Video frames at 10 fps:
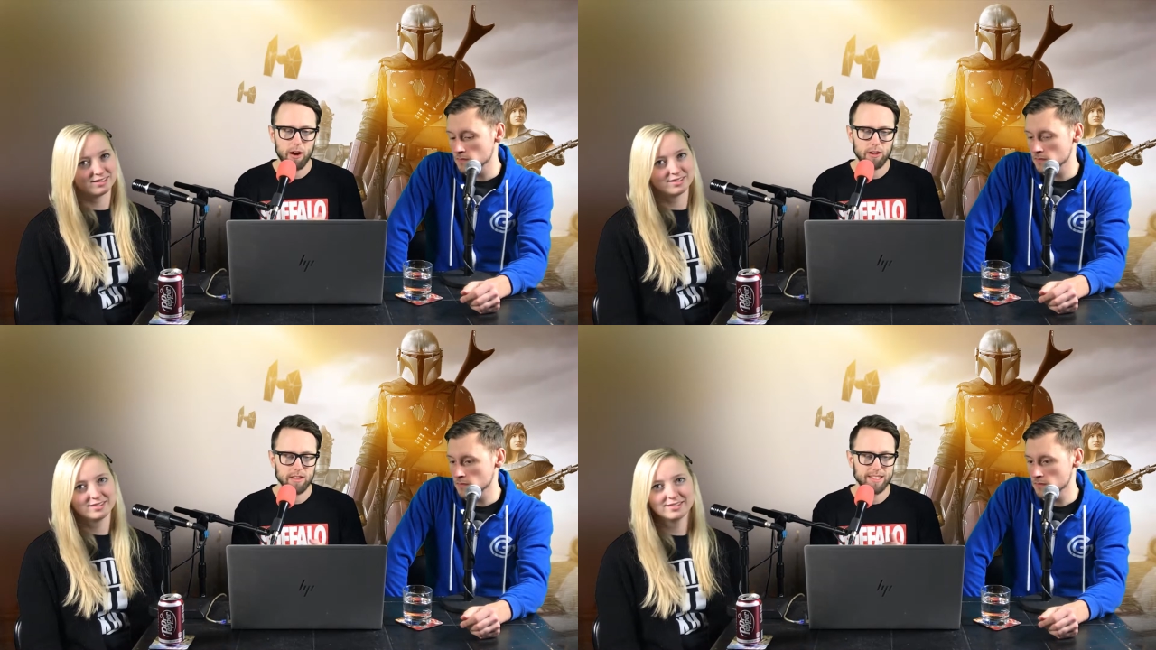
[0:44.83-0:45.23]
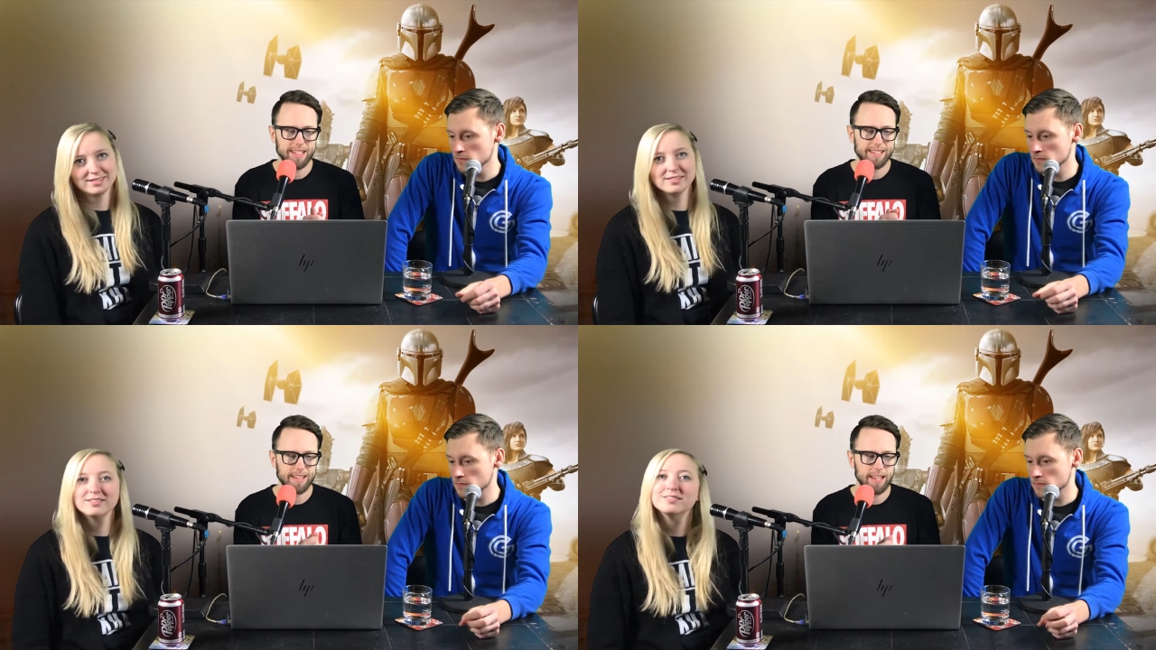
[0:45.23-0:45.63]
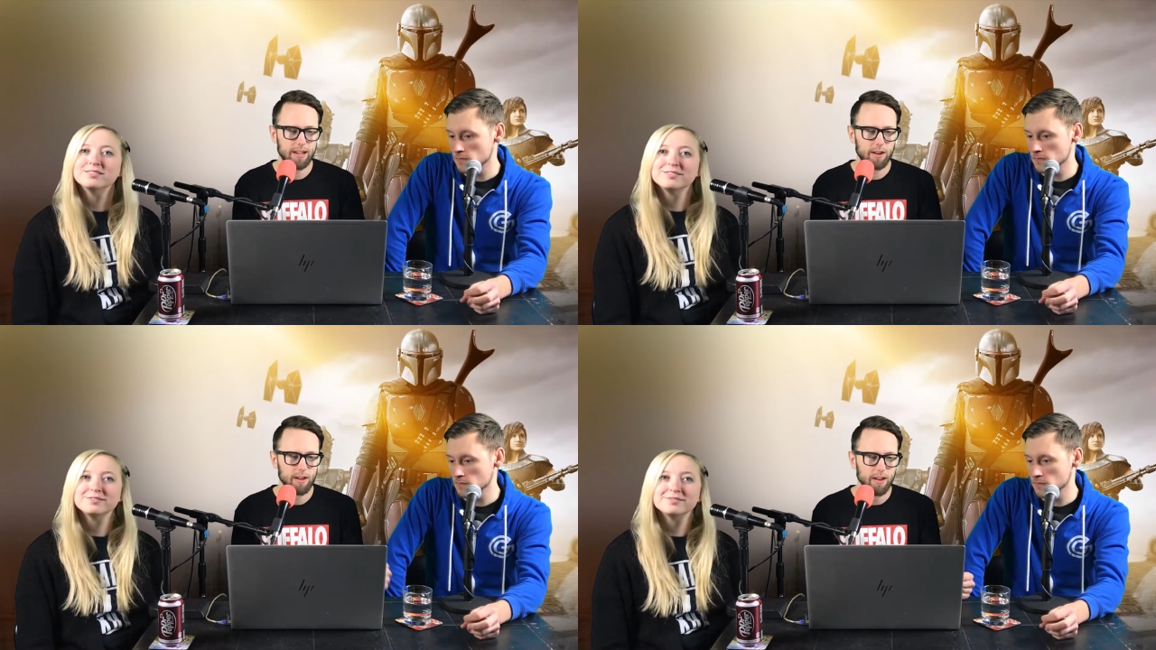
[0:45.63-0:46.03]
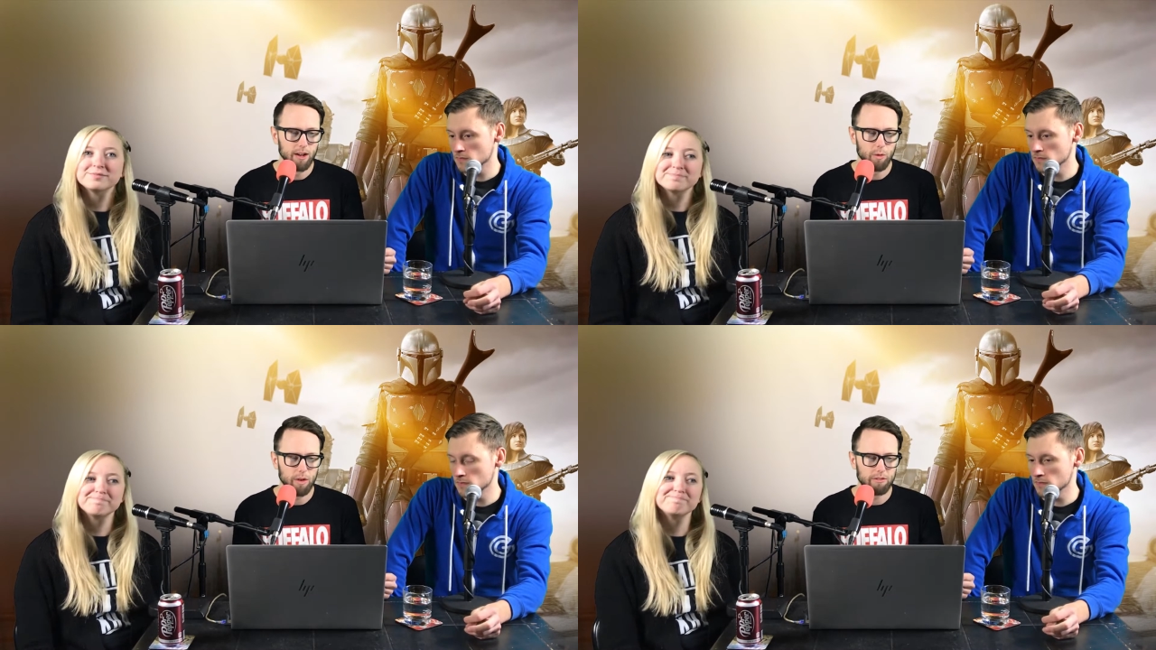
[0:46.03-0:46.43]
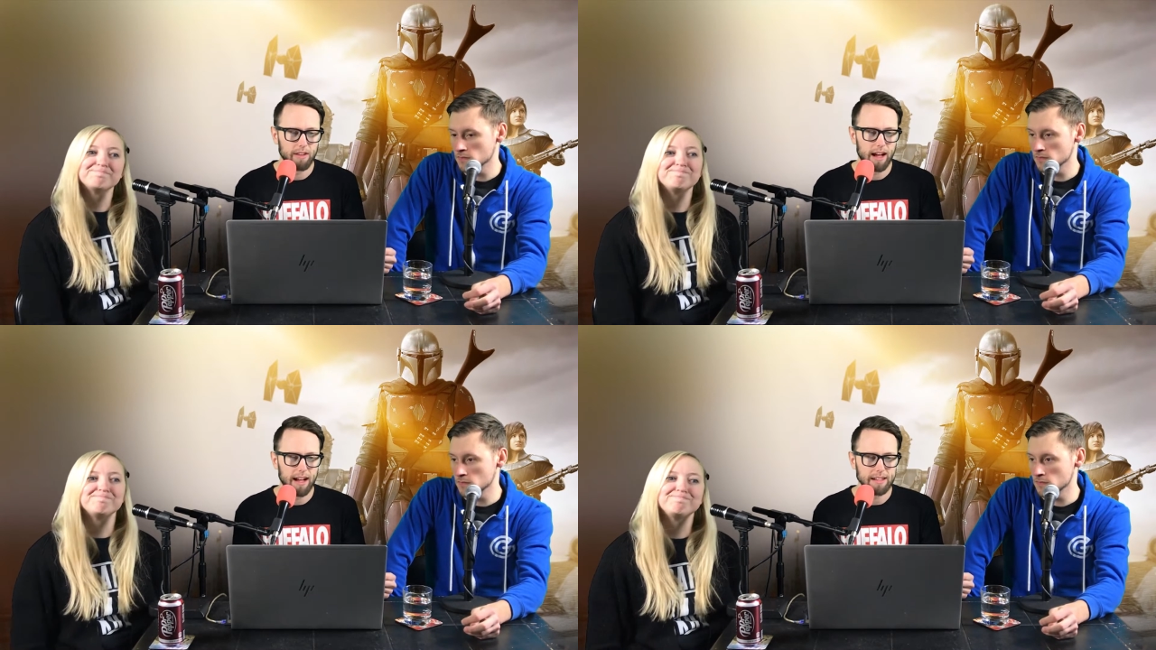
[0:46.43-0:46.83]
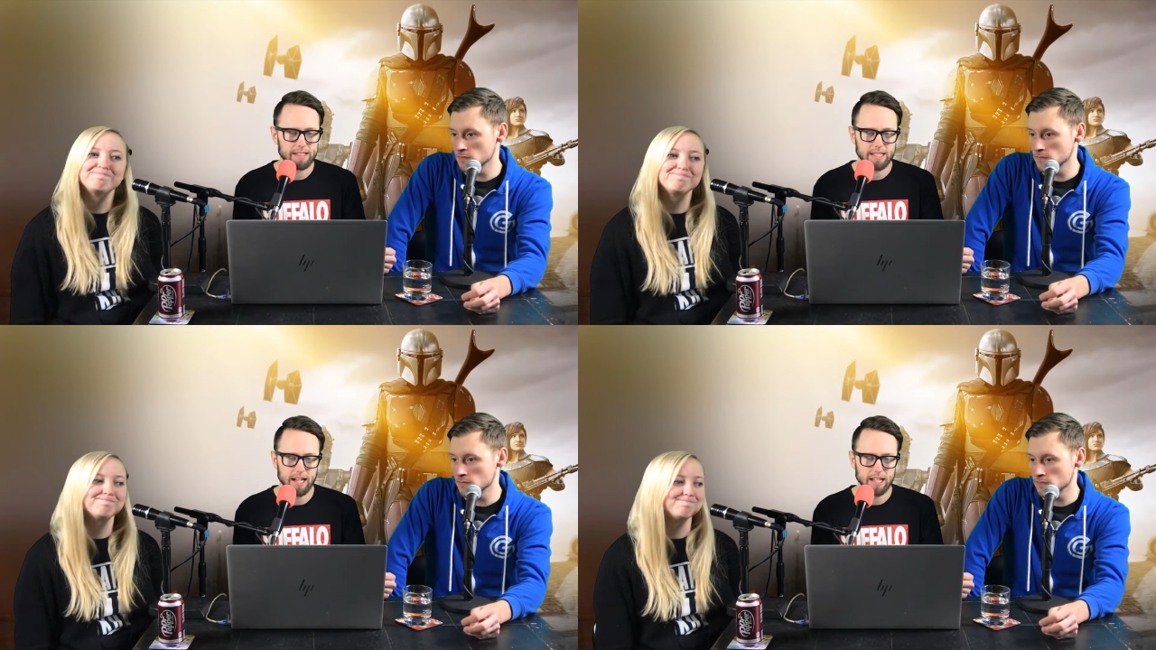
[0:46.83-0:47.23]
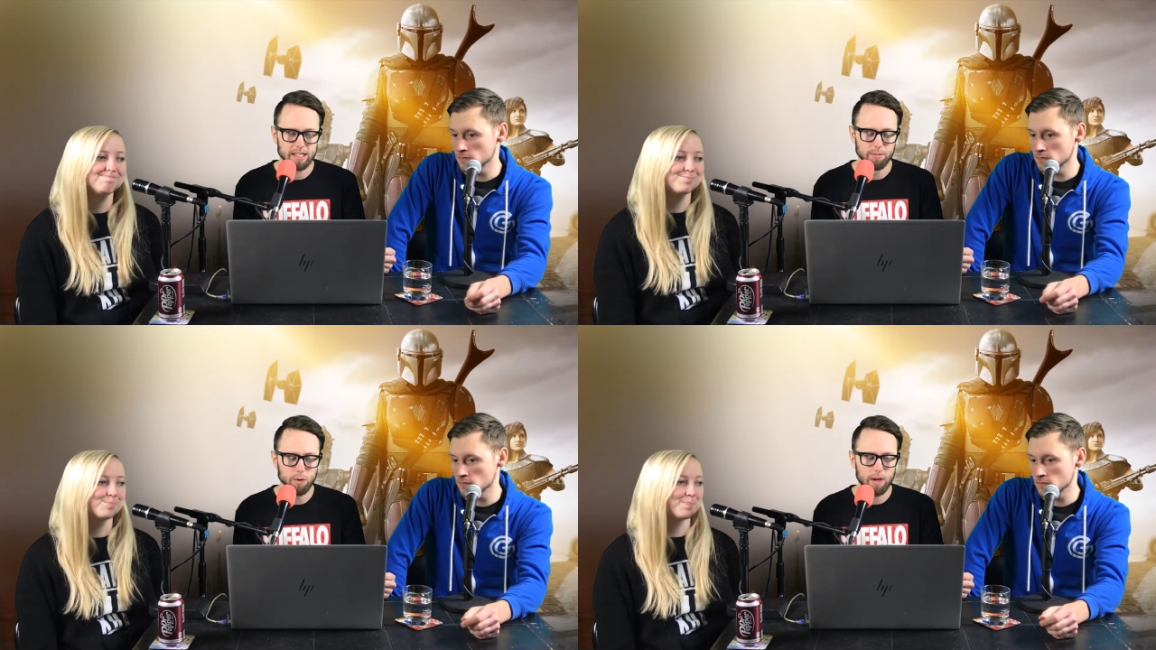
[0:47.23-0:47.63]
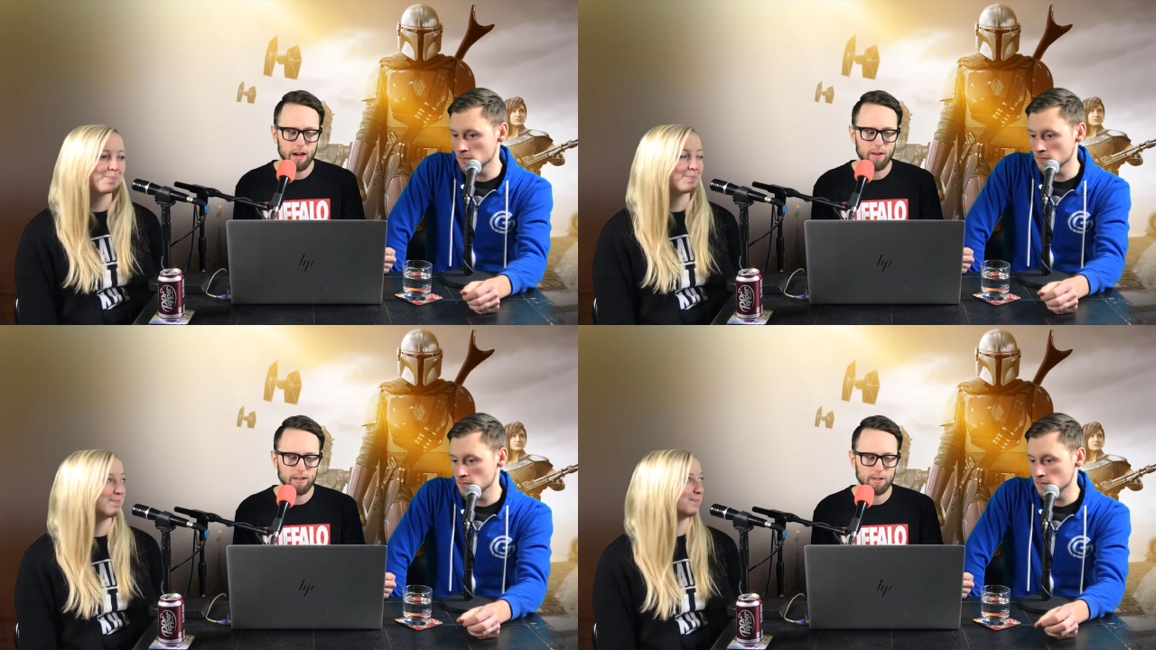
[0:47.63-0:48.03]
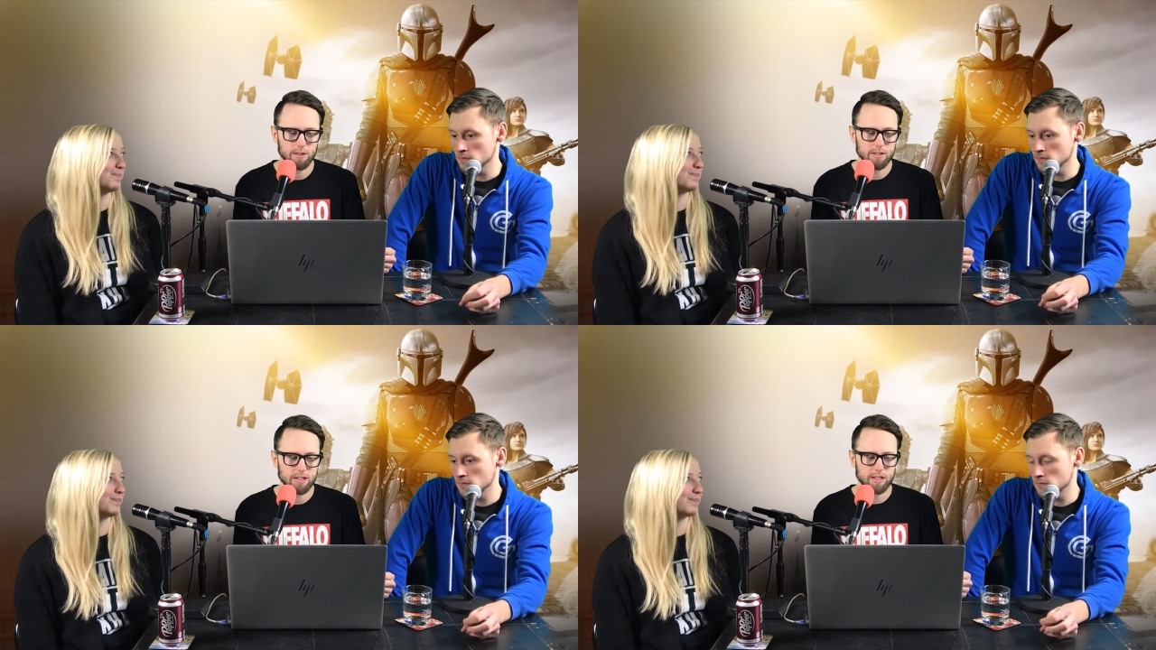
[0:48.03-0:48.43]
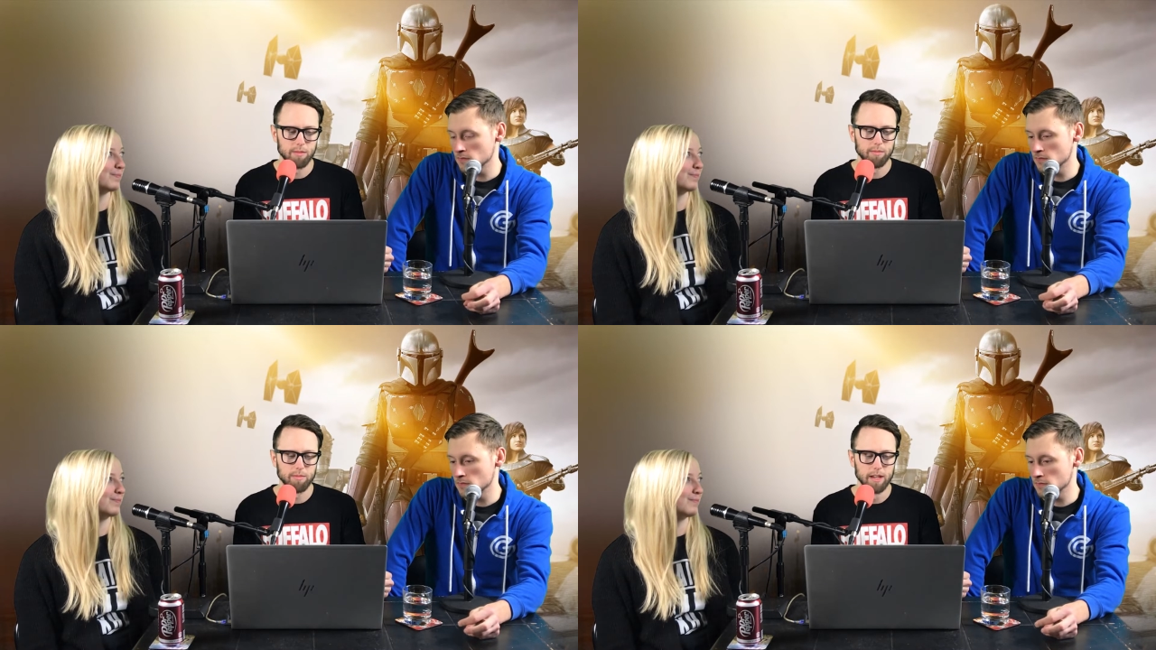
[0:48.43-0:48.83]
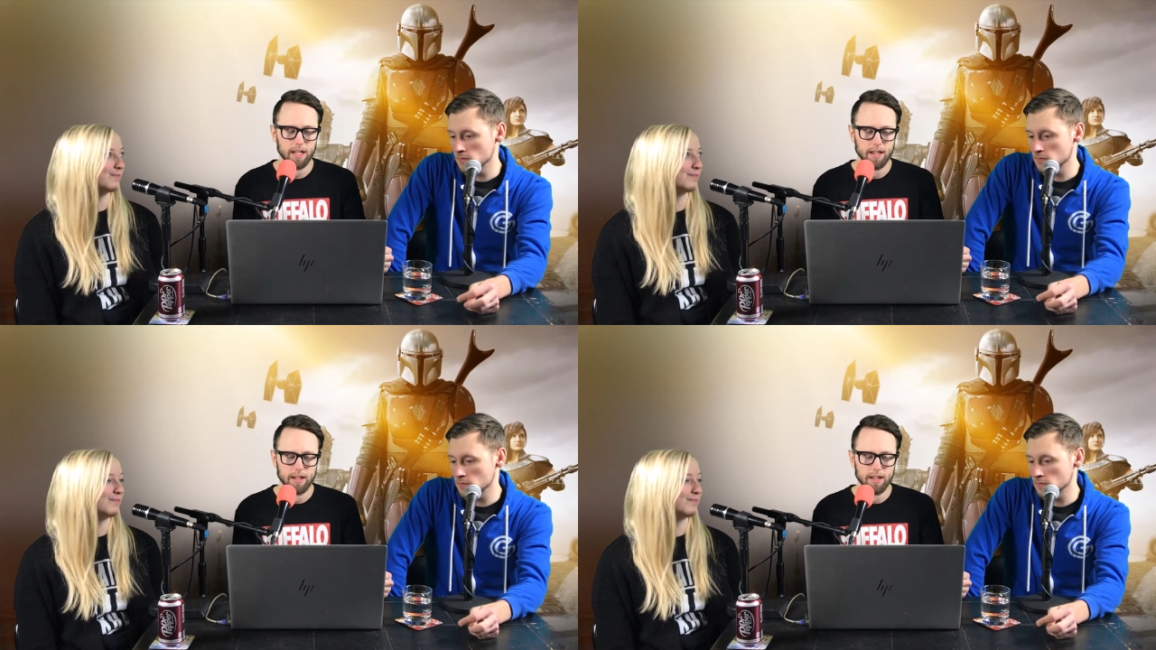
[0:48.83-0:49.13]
Speaker 1: mark of the season here, we've got some new characters, some